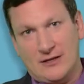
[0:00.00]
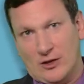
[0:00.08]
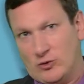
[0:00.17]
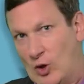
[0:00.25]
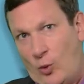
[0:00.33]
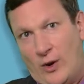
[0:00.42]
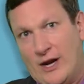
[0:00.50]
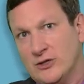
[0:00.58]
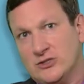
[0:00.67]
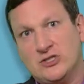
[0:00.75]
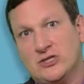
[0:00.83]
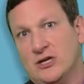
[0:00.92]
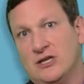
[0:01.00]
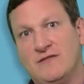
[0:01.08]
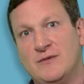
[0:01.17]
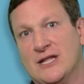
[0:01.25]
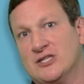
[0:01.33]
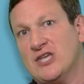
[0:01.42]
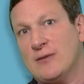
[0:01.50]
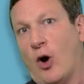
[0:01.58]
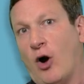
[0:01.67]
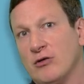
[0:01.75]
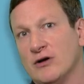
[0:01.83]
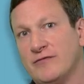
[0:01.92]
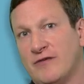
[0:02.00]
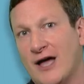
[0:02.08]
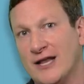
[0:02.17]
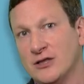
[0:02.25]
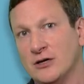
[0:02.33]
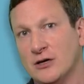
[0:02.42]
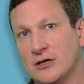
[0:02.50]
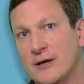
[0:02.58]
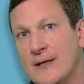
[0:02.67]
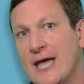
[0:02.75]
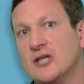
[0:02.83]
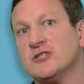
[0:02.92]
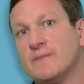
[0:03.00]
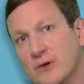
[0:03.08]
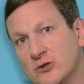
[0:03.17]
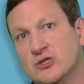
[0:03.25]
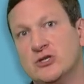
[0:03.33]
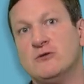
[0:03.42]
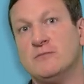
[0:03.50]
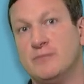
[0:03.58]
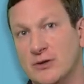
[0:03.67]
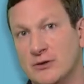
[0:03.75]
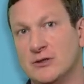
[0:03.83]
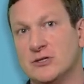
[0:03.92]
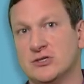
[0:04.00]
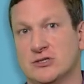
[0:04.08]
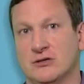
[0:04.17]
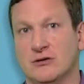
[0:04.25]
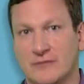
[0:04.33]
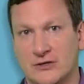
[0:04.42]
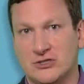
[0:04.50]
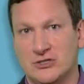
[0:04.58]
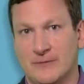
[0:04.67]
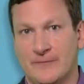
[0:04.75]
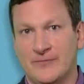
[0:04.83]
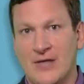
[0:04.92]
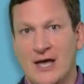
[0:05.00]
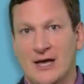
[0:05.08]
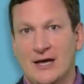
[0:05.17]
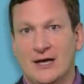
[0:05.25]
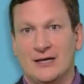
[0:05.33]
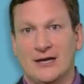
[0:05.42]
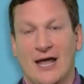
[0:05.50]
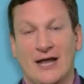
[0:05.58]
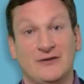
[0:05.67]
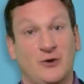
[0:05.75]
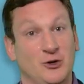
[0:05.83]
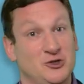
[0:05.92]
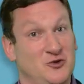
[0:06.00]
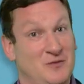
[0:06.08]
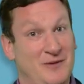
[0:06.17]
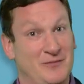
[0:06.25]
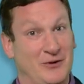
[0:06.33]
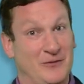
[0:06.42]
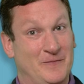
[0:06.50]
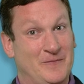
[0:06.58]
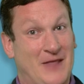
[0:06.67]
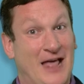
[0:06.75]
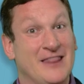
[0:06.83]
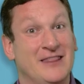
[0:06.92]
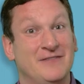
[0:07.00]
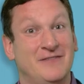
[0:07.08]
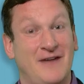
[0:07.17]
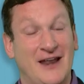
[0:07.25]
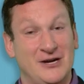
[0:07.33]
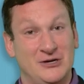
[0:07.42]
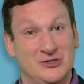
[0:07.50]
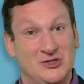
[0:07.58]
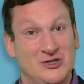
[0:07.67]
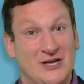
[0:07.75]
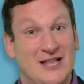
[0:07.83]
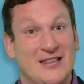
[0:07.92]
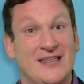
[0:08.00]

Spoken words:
No one else is going to give me that same horrified look as the person who built the service. And of course, remember, the vendors.